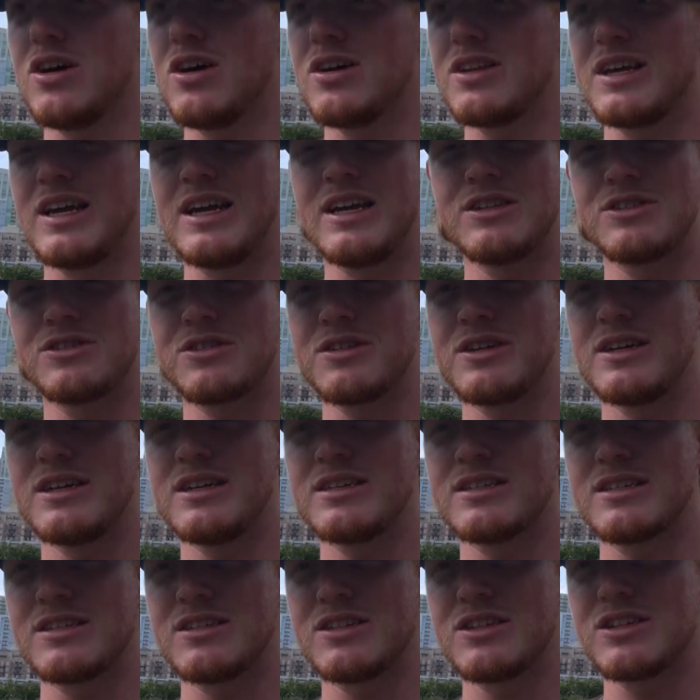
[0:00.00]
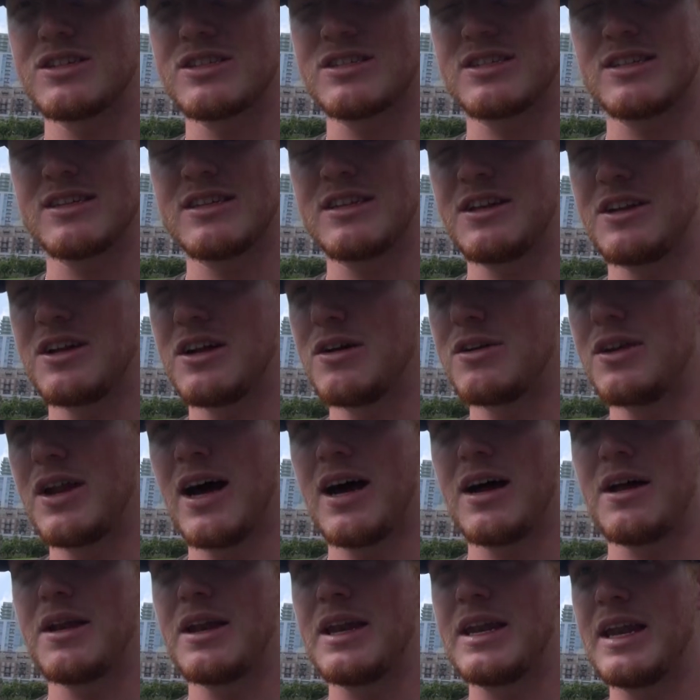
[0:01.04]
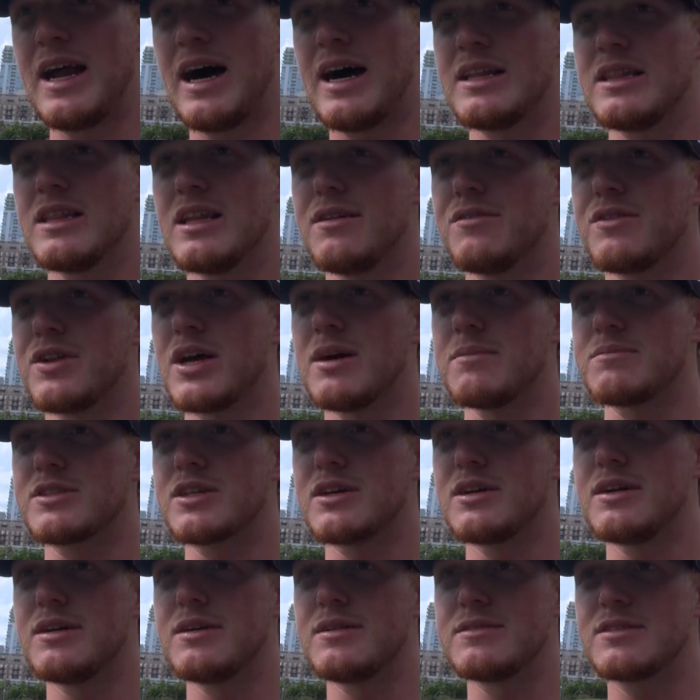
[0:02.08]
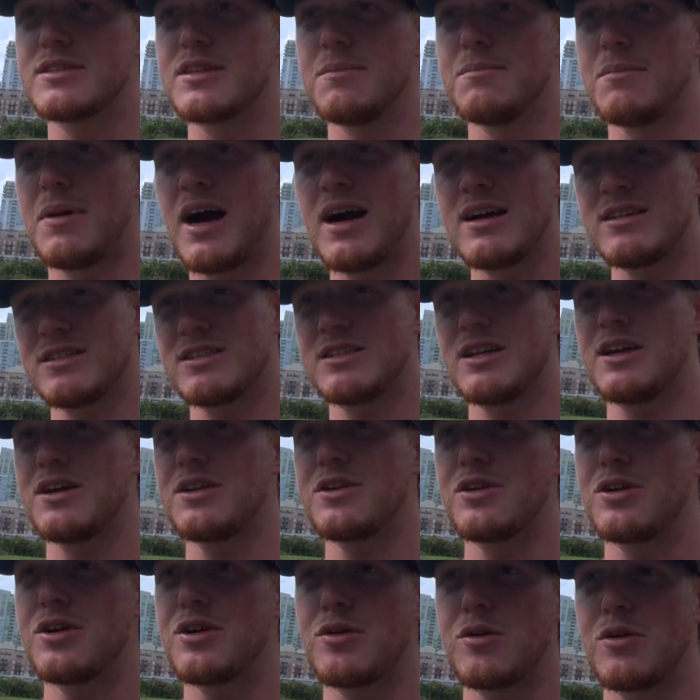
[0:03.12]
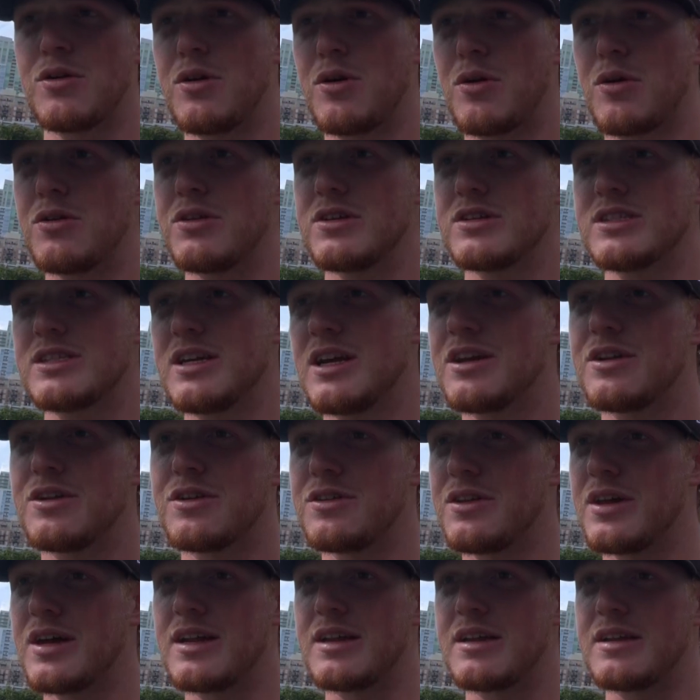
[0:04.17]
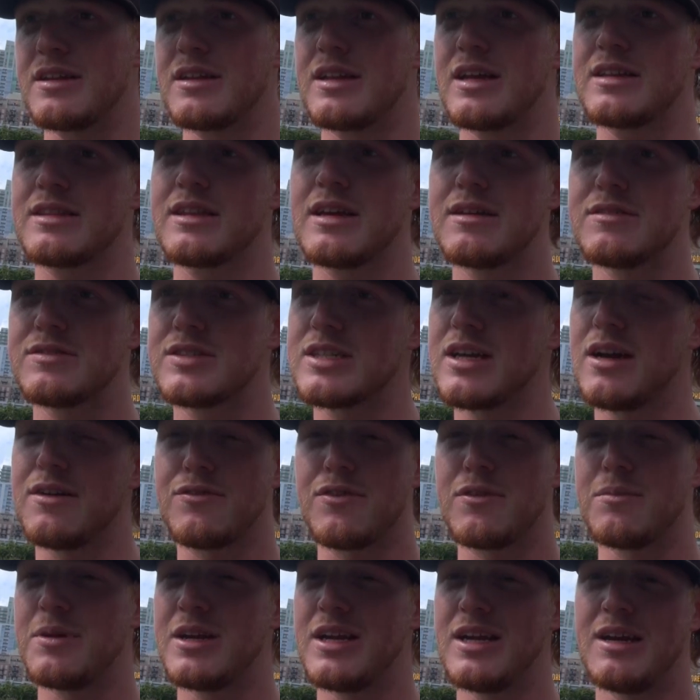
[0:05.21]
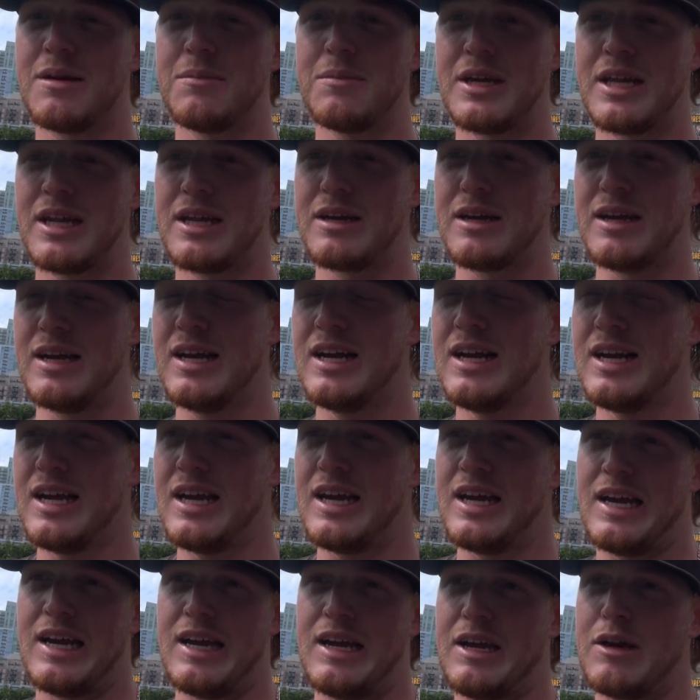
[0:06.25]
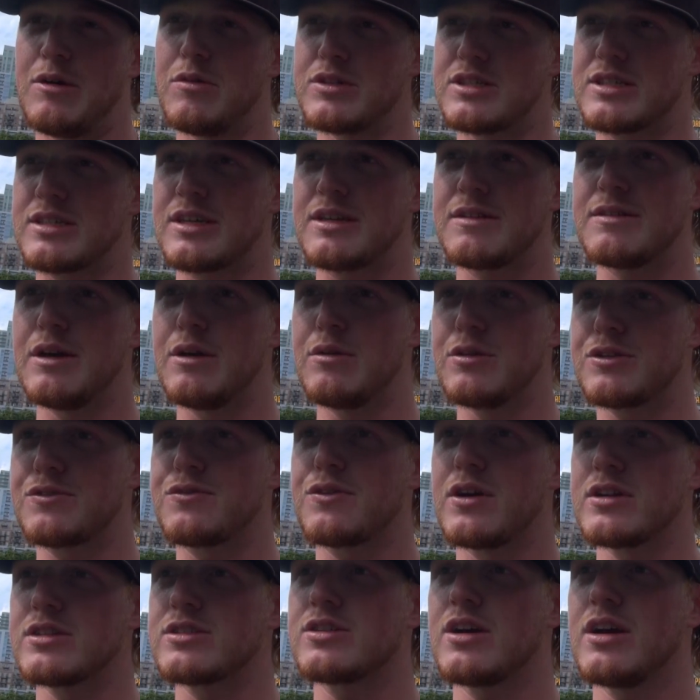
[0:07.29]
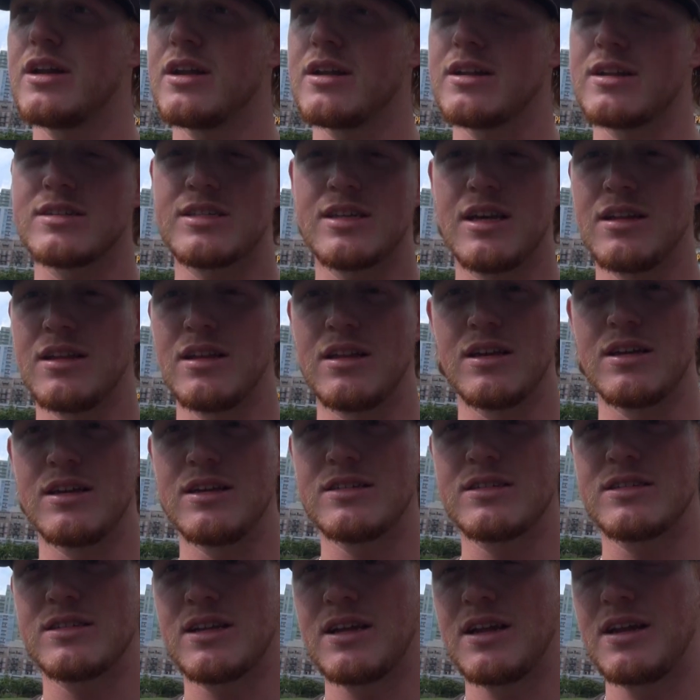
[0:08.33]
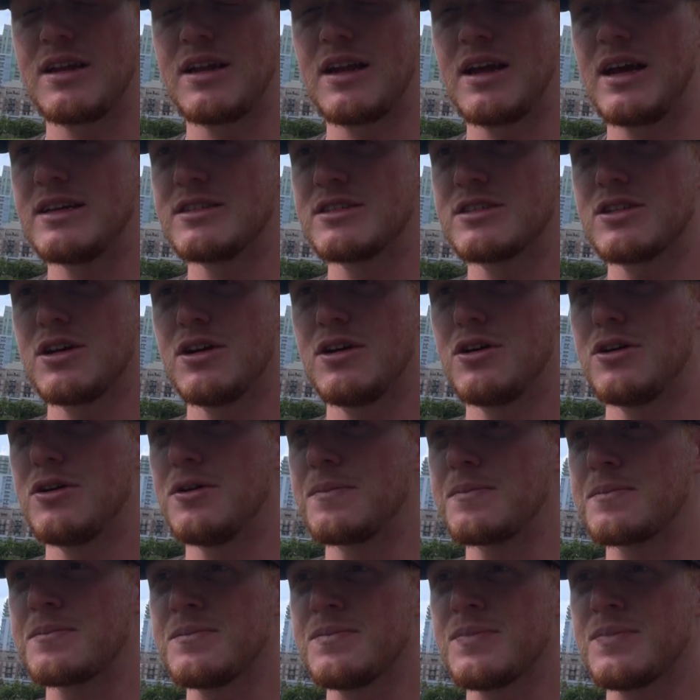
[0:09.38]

all the injuries and just you know not not living up to, to my standard or, or the standard that, that they've set for me. I mean it it was it was frustrating to say the least, and and so